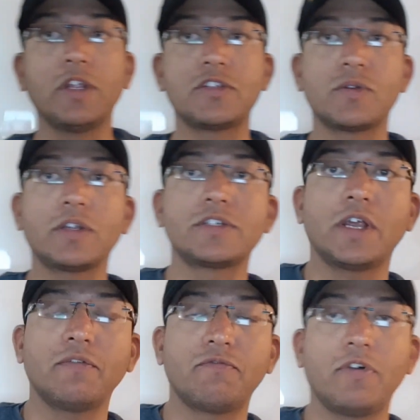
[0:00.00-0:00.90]
structure
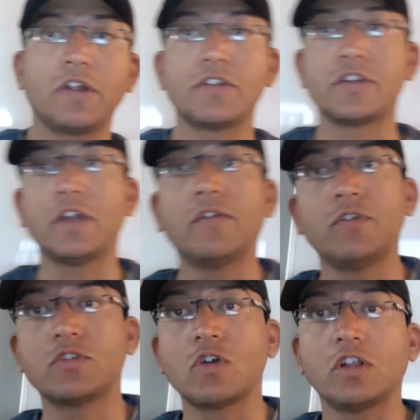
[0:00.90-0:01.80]
and function. If
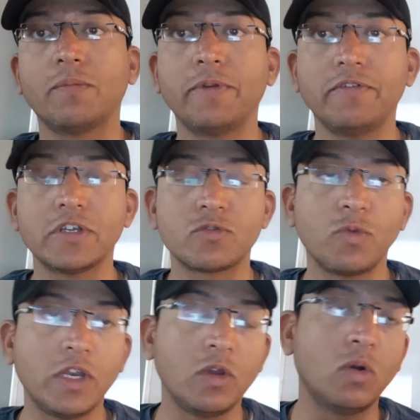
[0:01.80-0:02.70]
you saw the previous
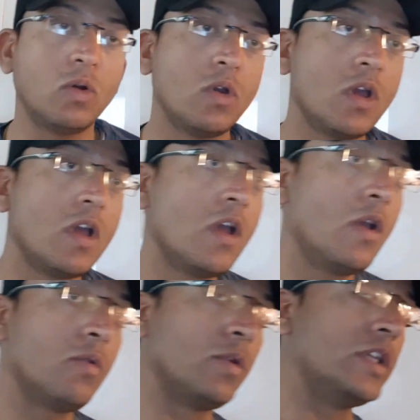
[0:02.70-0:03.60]
video,
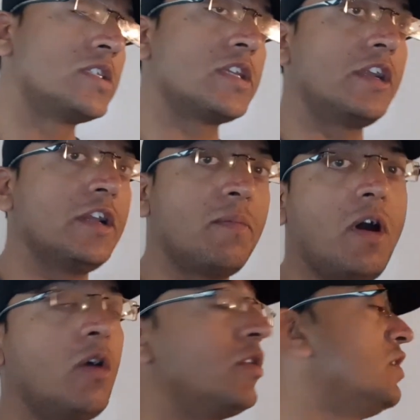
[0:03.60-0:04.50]
we studied
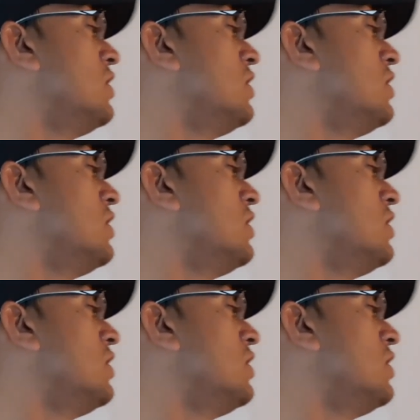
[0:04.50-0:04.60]
about